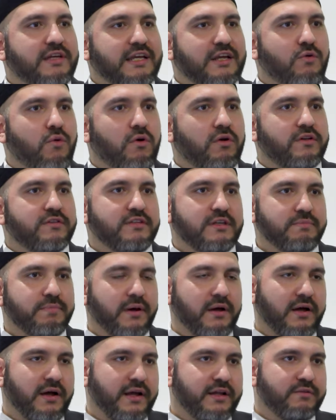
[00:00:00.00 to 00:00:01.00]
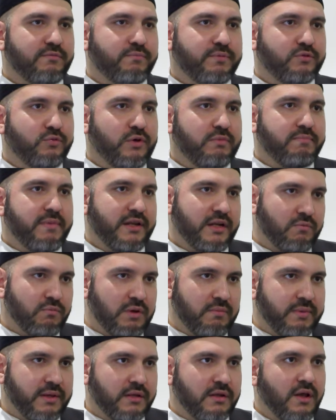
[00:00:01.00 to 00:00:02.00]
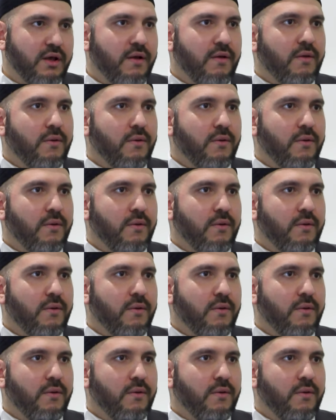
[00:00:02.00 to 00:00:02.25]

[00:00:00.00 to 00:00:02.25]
equality behind between men and women,